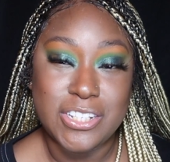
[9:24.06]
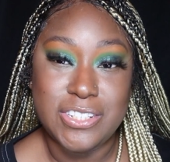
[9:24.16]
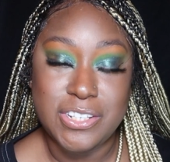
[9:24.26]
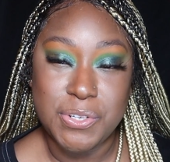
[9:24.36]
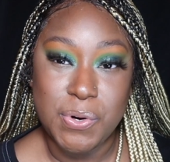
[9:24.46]

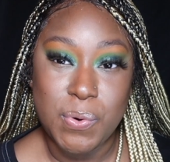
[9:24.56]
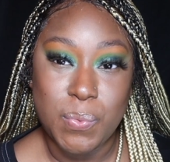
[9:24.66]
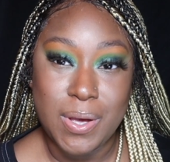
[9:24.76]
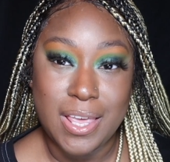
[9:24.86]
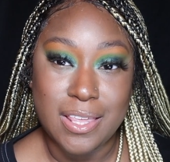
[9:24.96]
deal
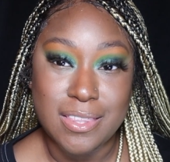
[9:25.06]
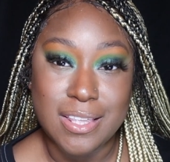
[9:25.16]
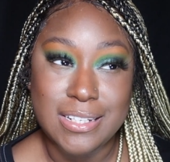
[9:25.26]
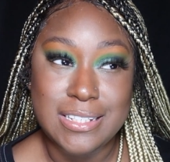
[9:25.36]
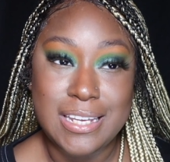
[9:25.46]
with
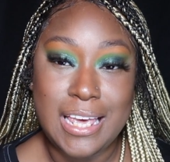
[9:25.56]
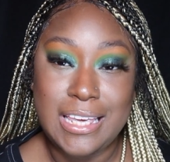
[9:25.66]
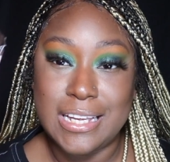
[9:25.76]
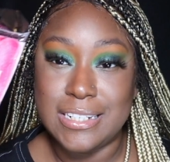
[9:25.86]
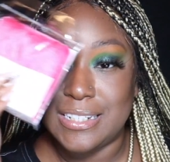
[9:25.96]

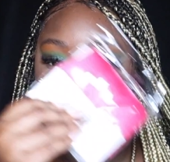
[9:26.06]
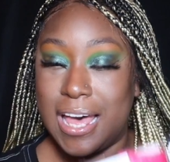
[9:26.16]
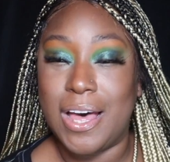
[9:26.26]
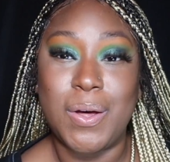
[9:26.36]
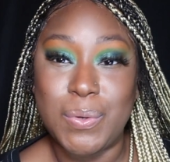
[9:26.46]
taking
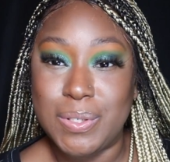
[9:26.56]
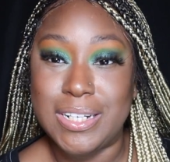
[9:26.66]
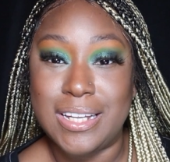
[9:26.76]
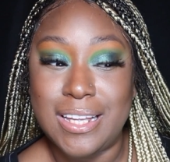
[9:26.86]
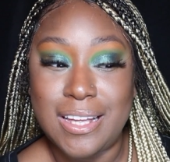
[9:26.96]

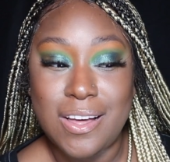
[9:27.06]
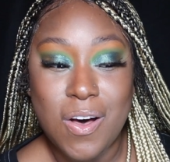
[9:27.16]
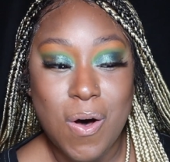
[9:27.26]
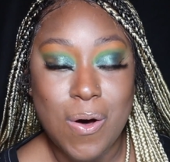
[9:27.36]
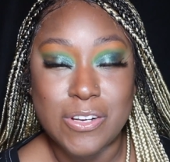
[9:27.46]
down
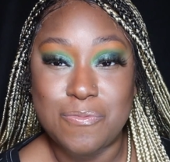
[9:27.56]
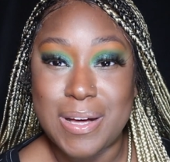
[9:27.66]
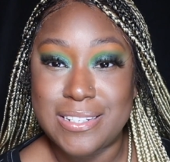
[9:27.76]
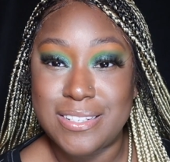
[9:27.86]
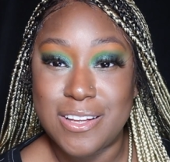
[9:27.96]
all of
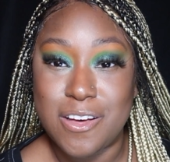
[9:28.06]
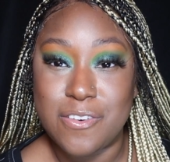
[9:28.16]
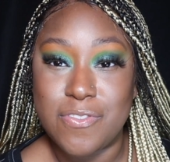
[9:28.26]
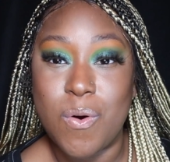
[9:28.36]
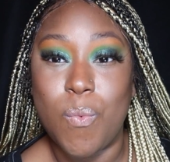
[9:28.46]
my
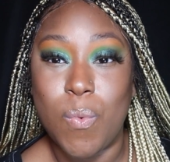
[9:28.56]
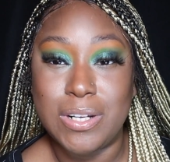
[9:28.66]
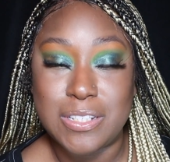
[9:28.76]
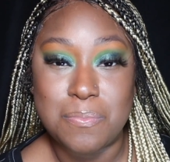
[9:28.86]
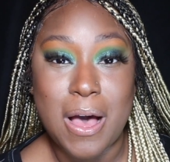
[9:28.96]
stuff
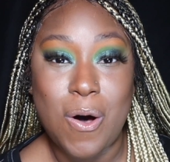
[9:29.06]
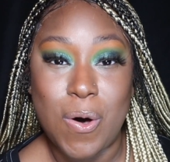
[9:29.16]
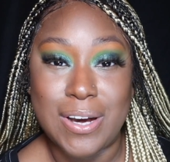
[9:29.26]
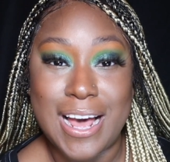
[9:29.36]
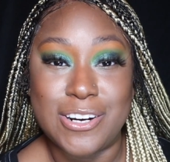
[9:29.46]
once my
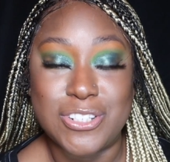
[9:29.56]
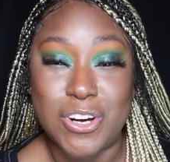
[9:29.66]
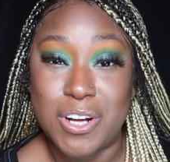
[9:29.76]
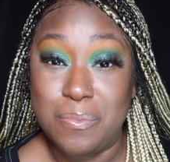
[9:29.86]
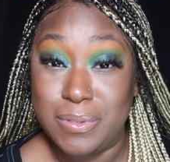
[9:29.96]
all-nighters
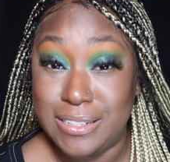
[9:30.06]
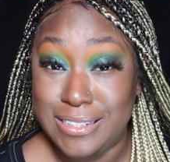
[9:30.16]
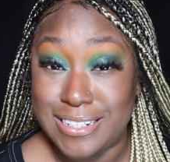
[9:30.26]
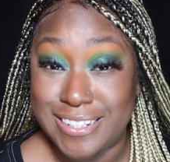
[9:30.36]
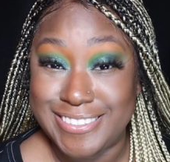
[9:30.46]
are completely
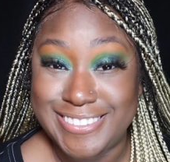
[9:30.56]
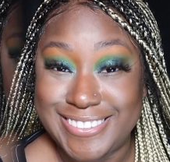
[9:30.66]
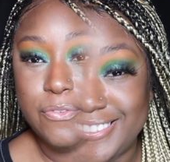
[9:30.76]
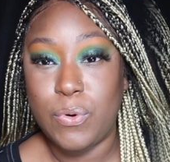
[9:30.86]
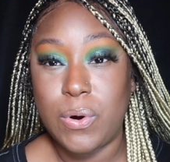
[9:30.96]
done. Now,
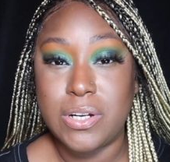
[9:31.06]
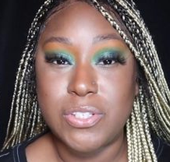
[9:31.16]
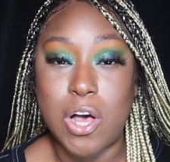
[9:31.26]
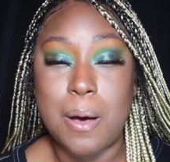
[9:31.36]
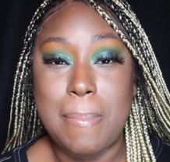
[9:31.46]
if we're going to
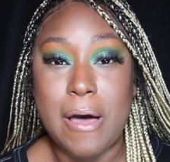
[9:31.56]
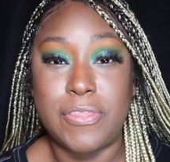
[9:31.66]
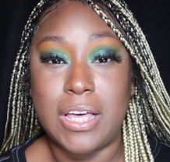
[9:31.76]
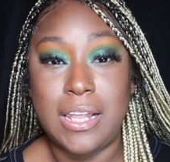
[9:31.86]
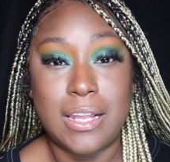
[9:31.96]
talk about
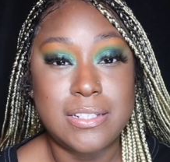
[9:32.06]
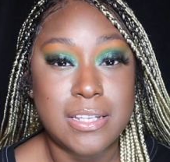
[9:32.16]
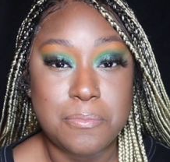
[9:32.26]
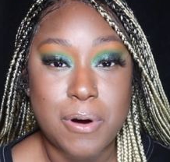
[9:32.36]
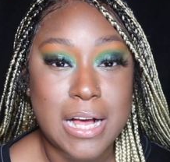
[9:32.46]
the
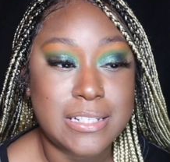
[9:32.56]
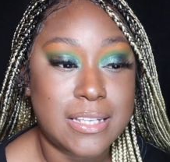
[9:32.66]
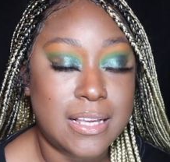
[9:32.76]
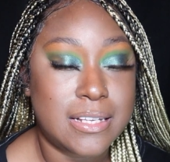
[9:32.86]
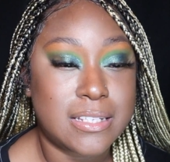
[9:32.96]
cleansing
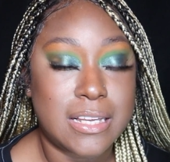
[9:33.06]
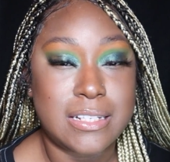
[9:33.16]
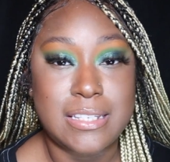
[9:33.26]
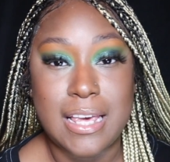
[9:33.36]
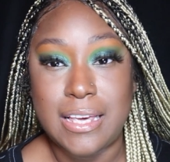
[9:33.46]
process
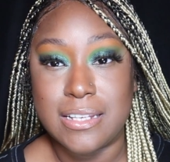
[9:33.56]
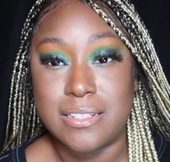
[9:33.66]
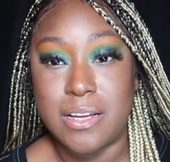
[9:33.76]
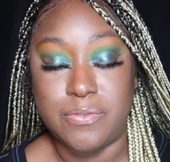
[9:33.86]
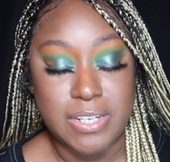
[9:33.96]
and taking
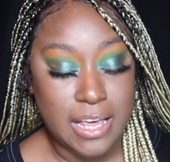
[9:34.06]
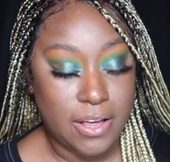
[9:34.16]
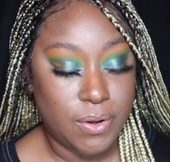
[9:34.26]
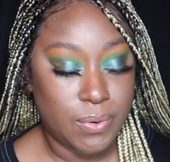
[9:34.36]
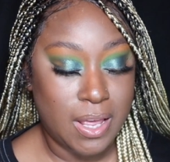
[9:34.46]
stuff
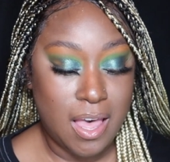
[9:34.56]
down,